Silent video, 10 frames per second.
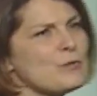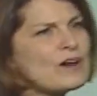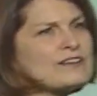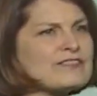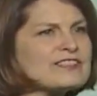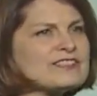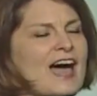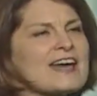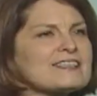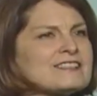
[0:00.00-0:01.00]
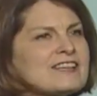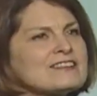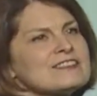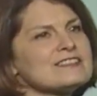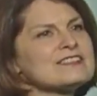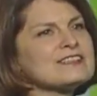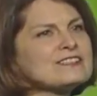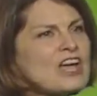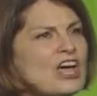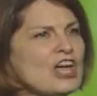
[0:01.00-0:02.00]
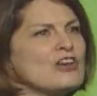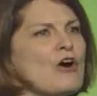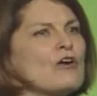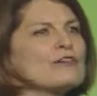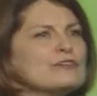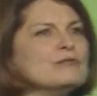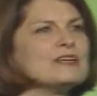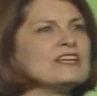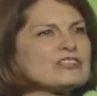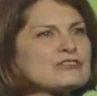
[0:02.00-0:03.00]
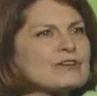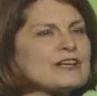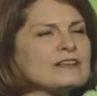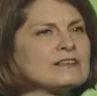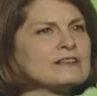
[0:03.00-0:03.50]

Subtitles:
one of the saddest sentences in all of human history,